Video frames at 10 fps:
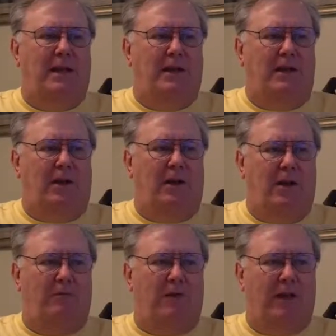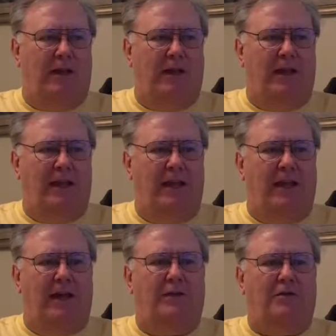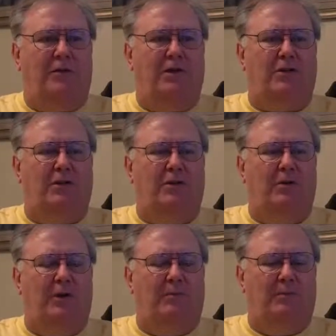hopefully he trusts you to